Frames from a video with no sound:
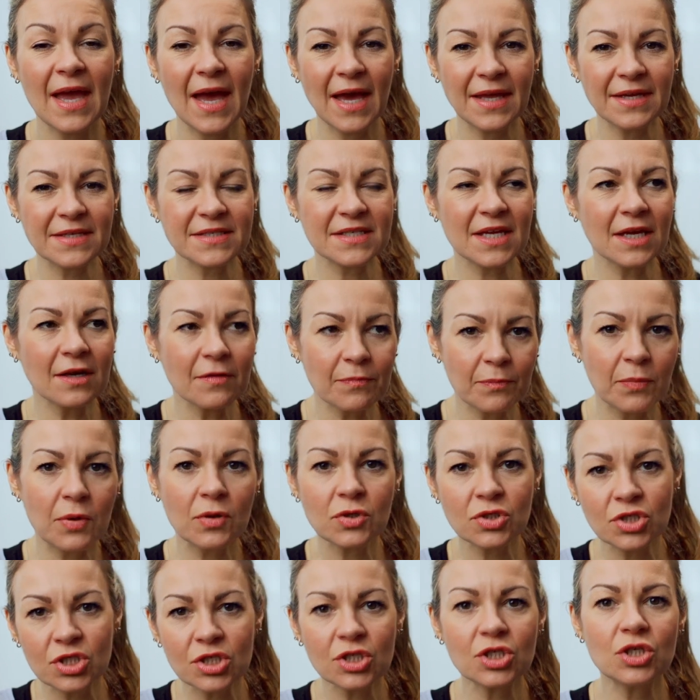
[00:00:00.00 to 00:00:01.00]
And it's kind of
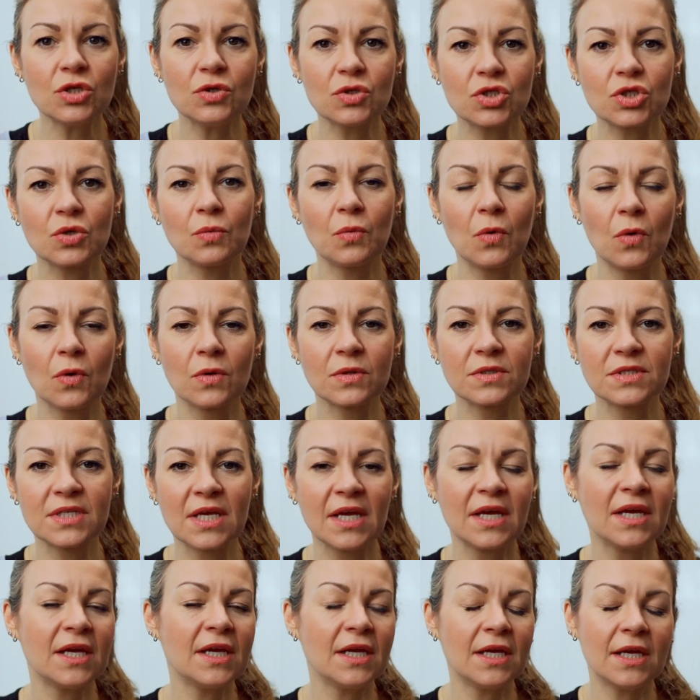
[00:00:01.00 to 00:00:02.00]
pushing you towards
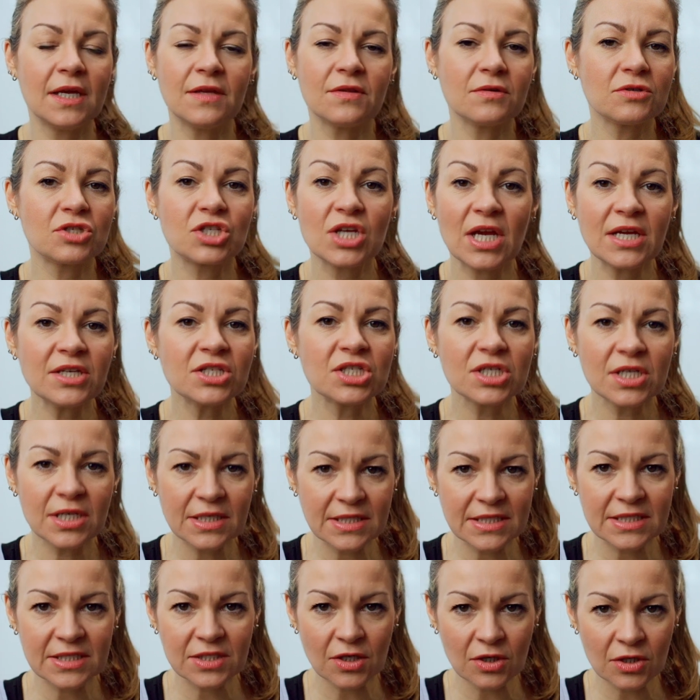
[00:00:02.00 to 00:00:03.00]
either changing
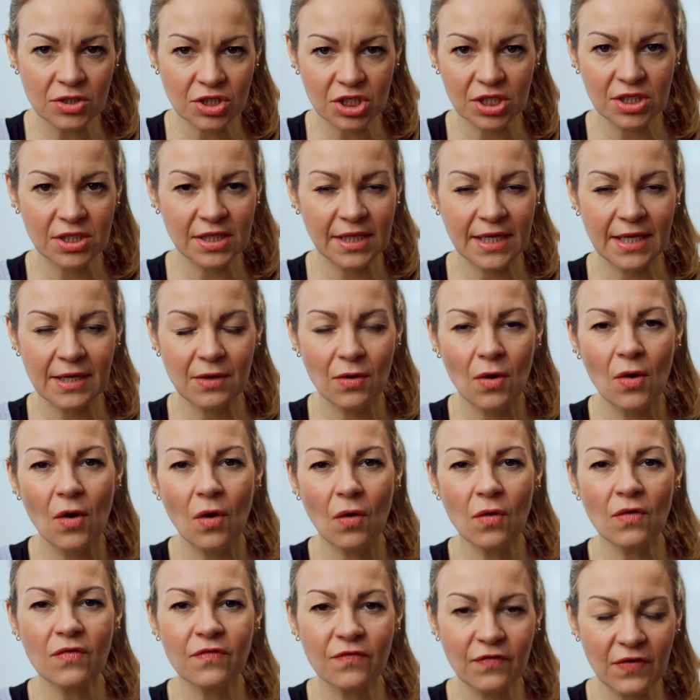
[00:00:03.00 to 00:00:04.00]
it surgically
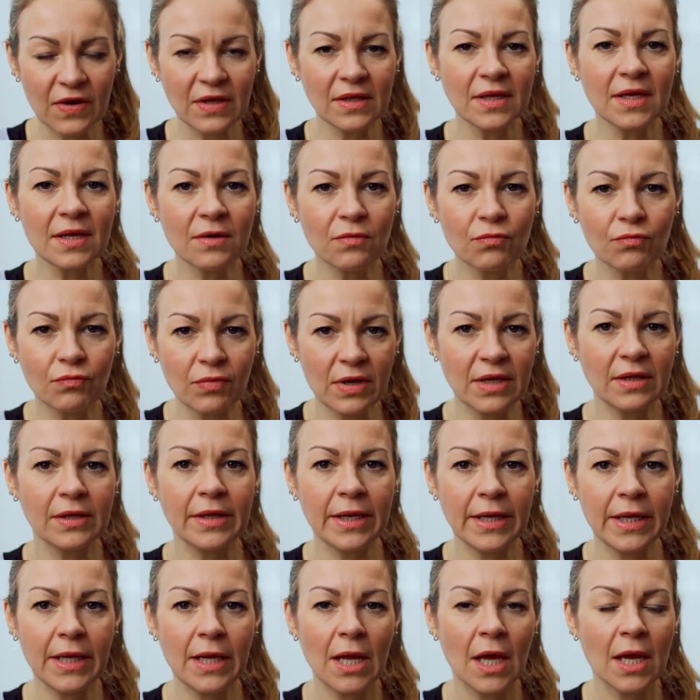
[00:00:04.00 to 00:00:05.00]
or feeling
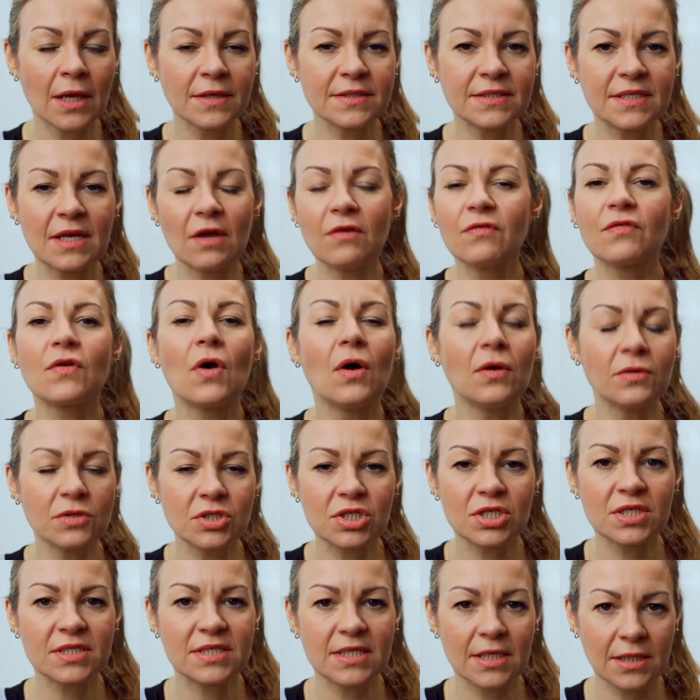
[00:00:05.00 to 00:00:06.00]
really
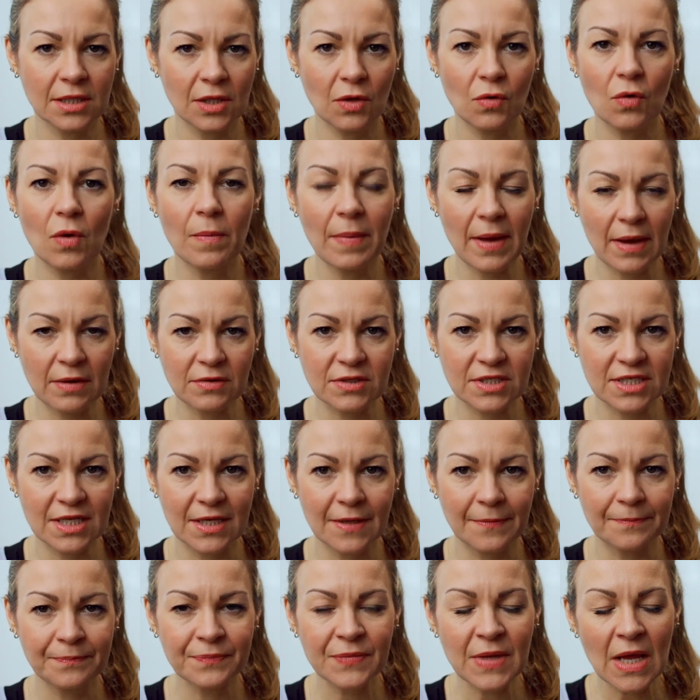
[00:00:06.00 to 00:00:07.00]
self-conscious and low about
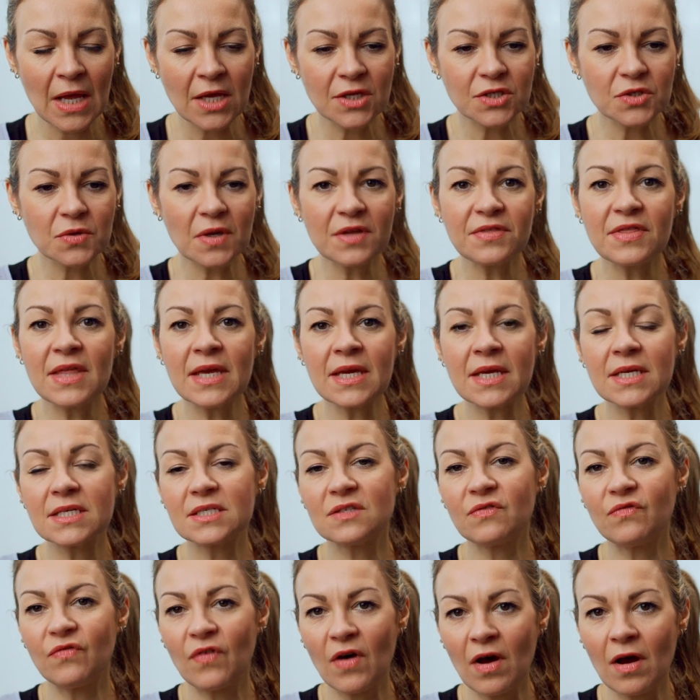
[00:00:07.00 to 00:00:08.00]
it. So I think
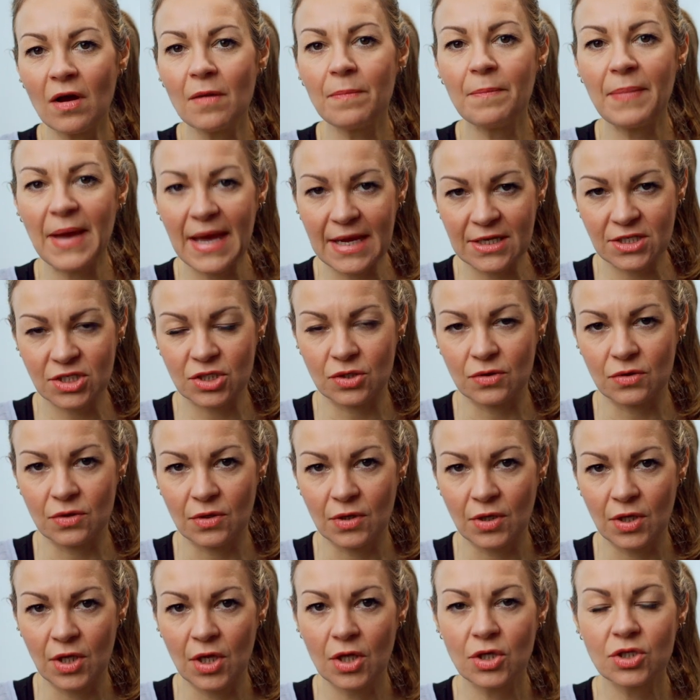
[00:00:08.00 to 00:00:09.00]
it's far better
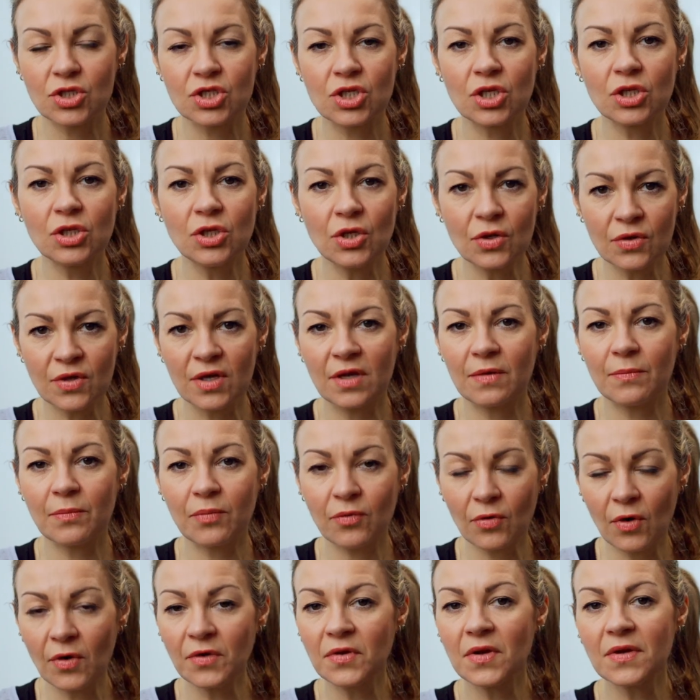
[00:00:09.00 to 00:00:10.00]
to look at
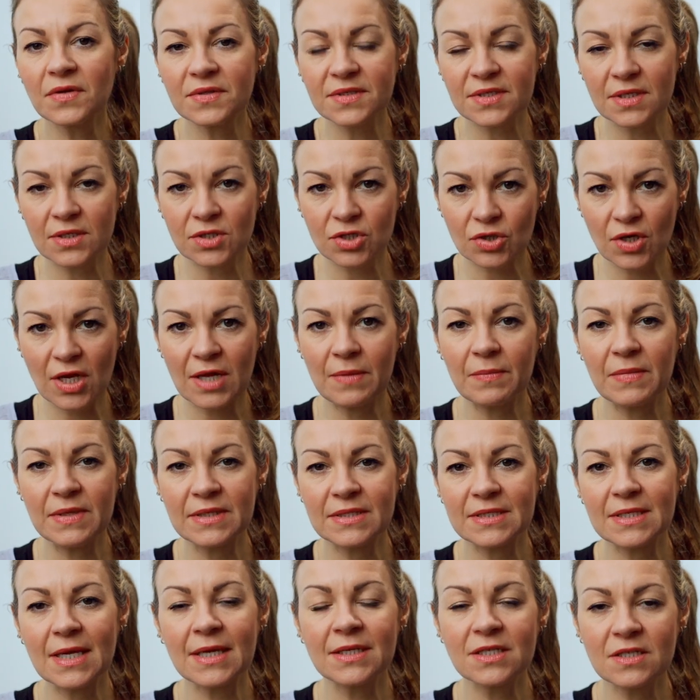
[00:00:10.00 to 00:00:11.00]
products,
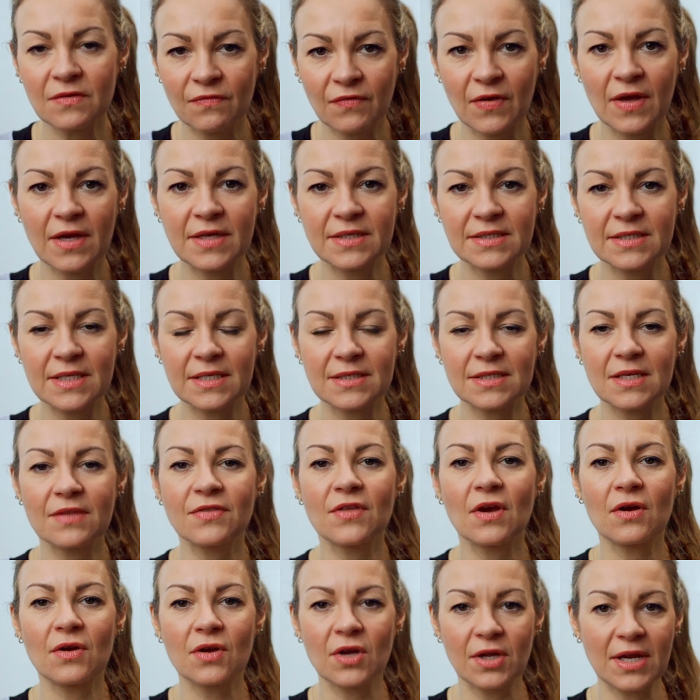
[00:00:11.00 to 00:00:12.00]
treatments, and devices
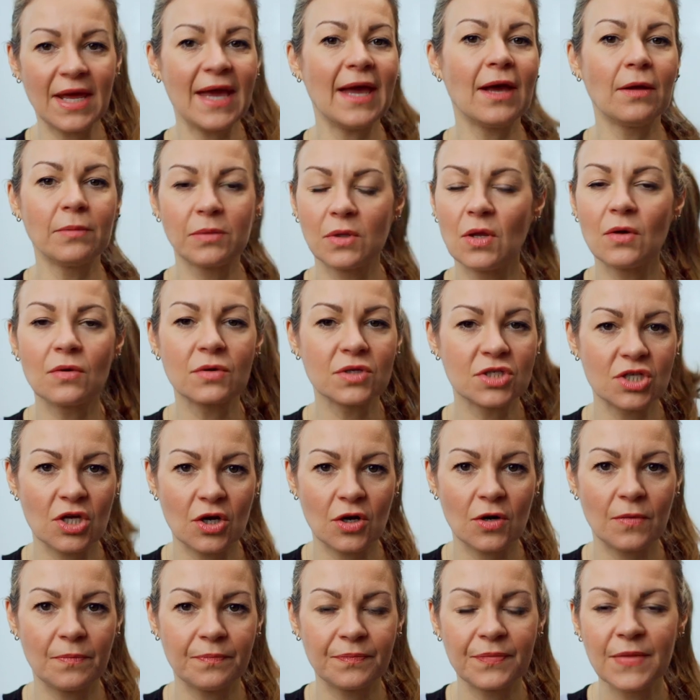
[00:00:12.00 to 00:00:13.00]
that are gonna help
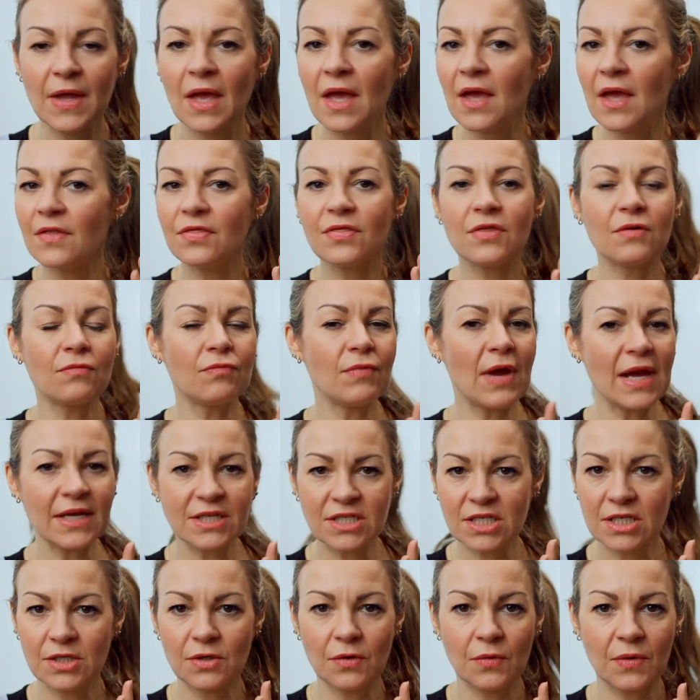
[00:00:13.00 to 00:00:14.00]
long-term. The
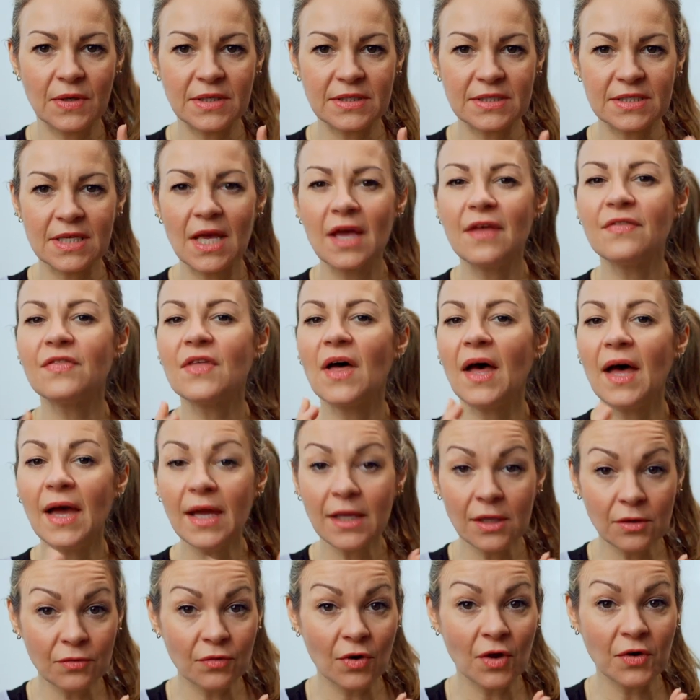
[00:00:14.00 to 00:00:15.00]
retinoids, the
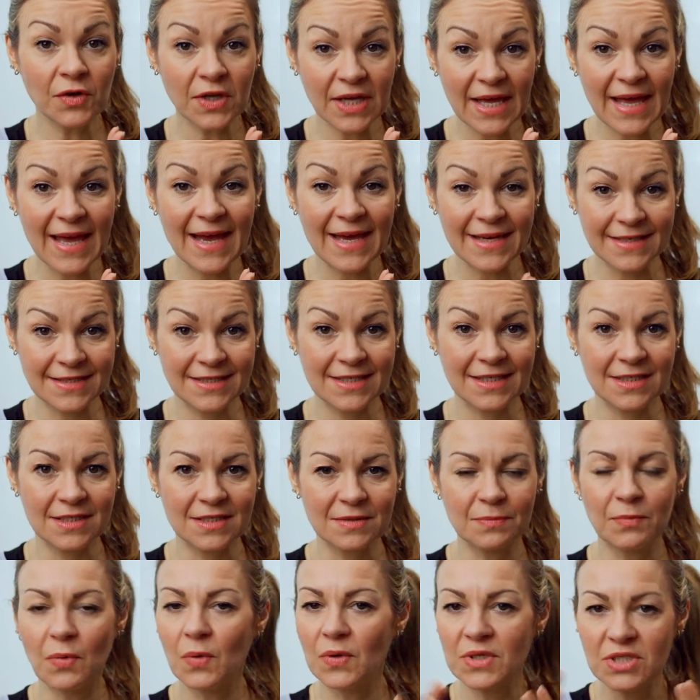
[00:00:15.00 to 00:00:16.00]
hyaluronic
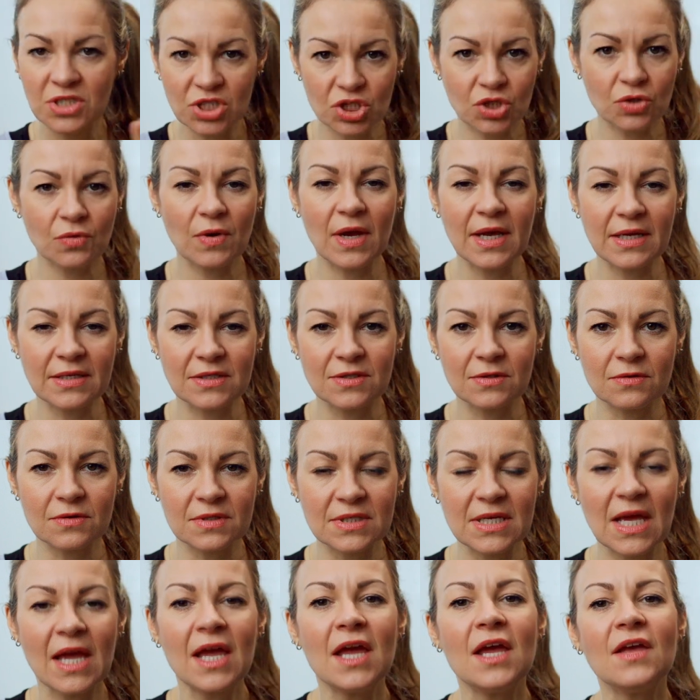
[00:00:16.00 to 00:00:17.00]
acid
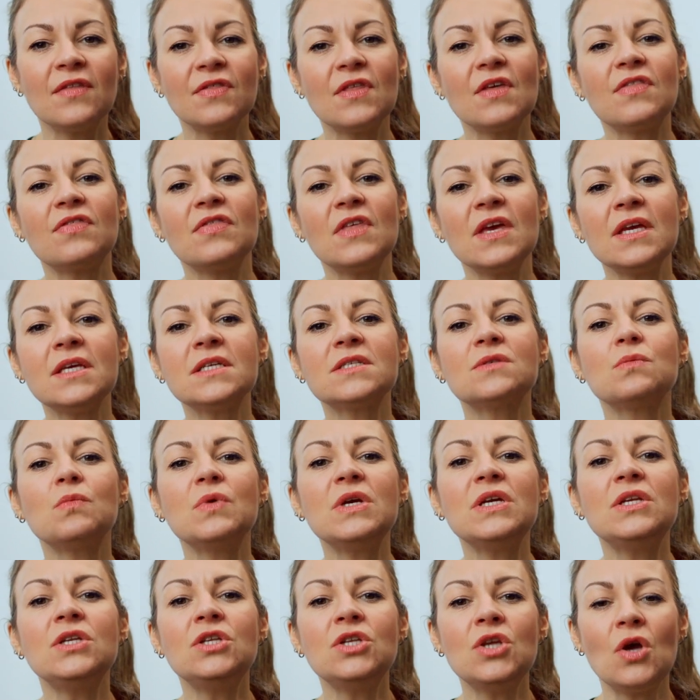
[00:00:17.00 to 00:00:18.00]
moisturizers, the things
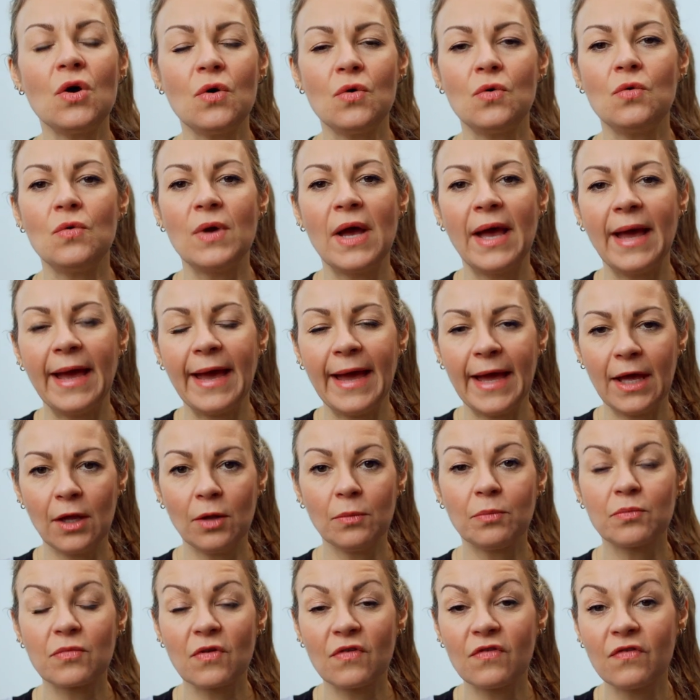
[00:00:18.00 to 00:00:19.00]
we know
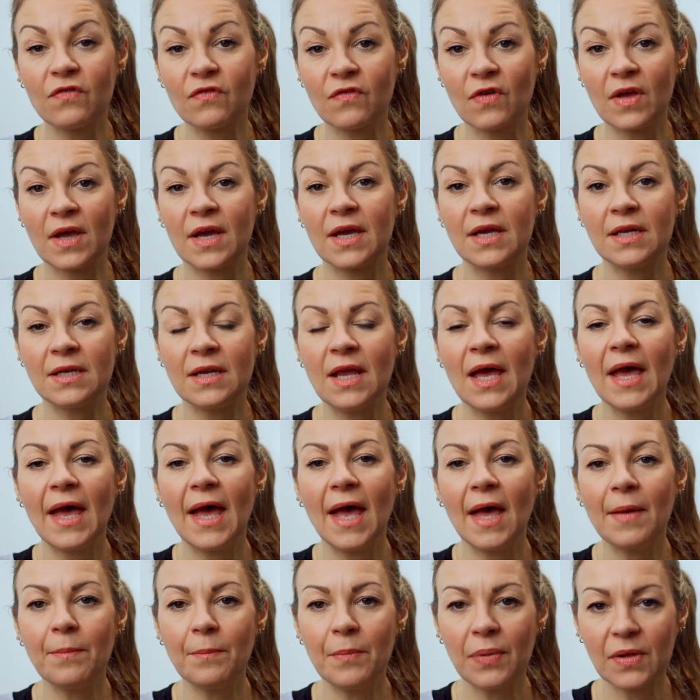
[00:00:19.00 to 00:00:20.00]
help refine
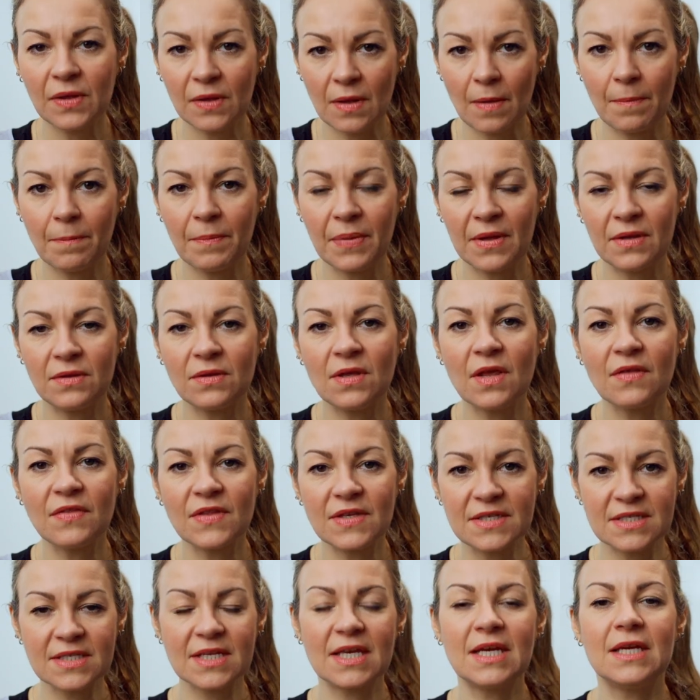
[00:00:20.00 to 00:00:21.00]
and plumpen
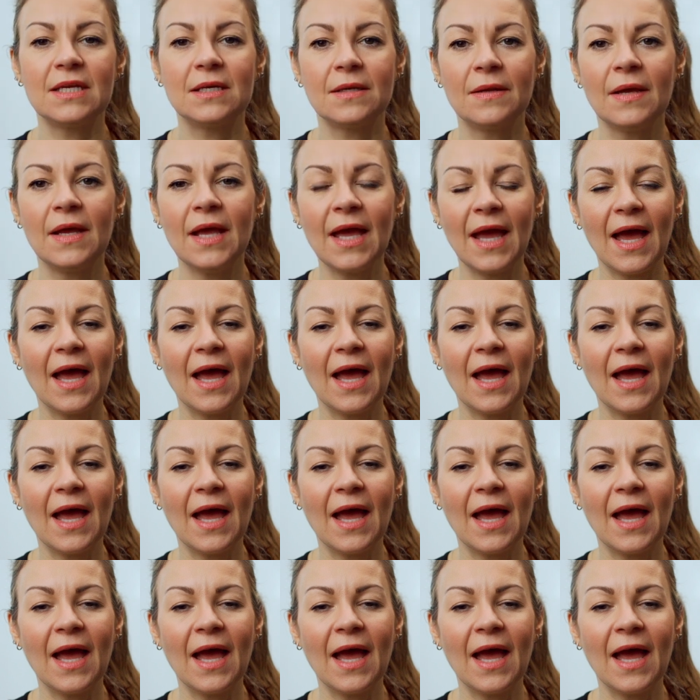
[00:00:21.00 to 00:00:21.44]
the skin.